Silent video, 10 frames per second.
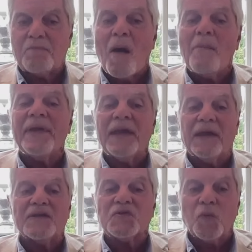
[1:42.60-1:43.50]
is
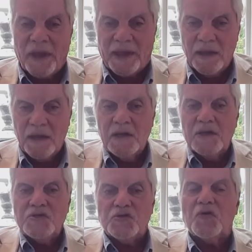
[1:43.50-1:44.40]
bombing its way
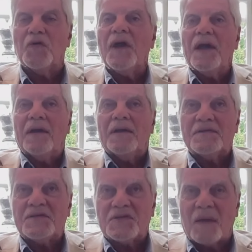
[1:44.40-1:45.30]
to
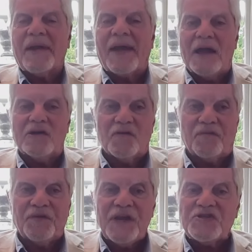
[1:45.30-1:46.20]
some kind of